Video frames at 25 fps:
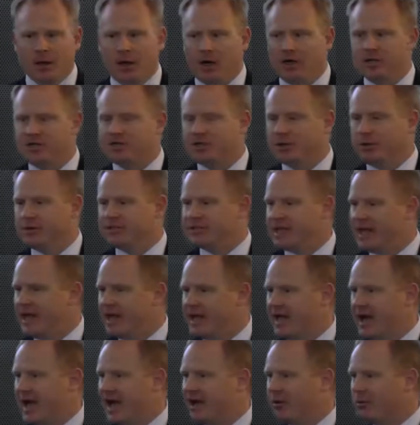And so as
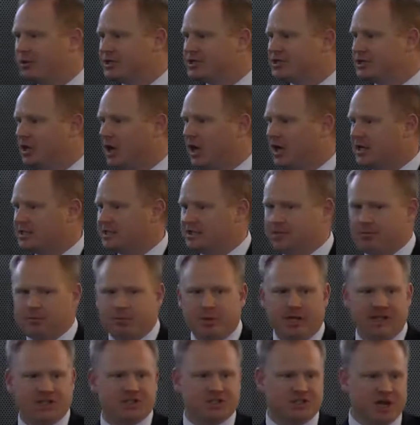AI was taught to
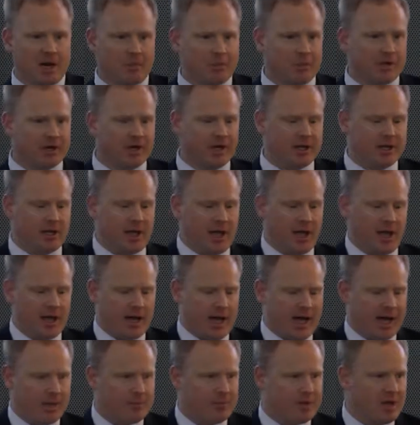play Jeopardy,
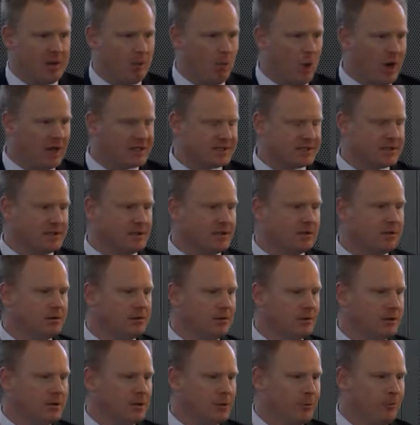IBM Watson,
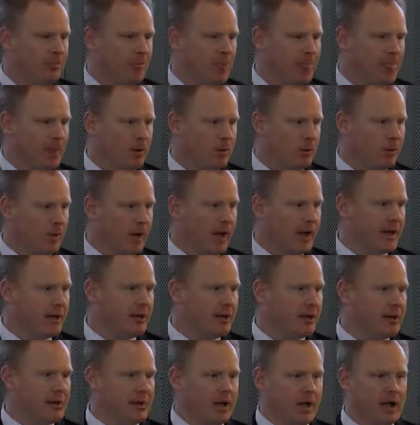
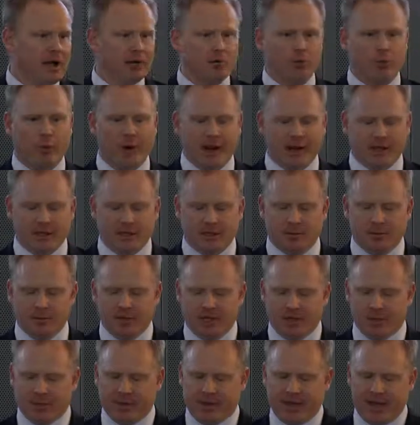right, it
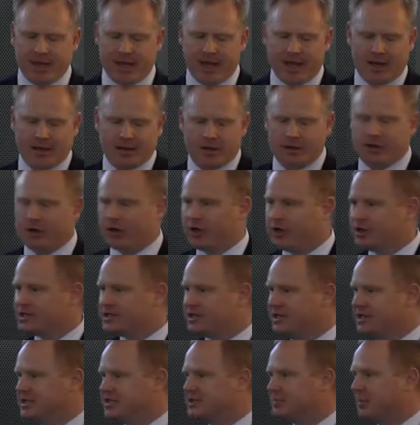randomly began
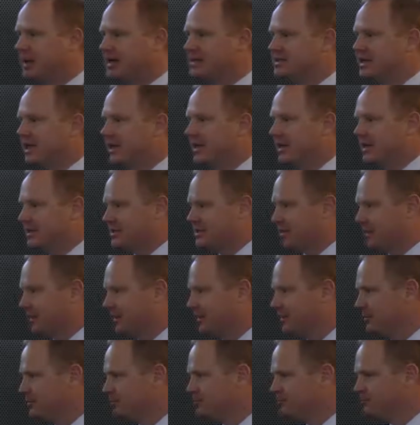cursing
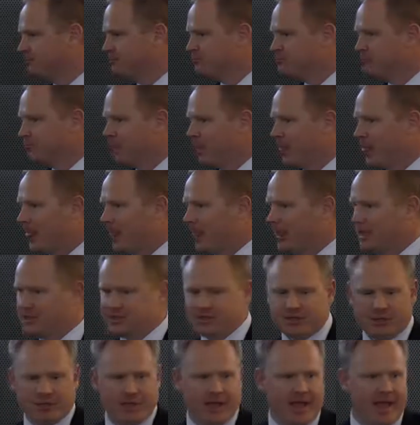spontaneously. And
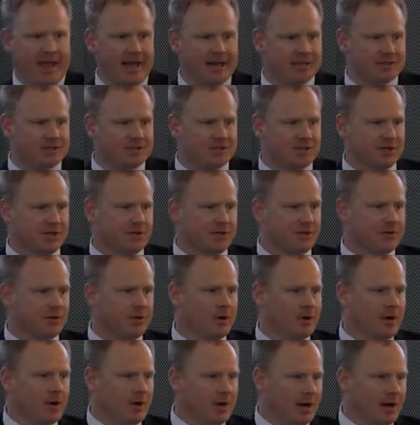so they had to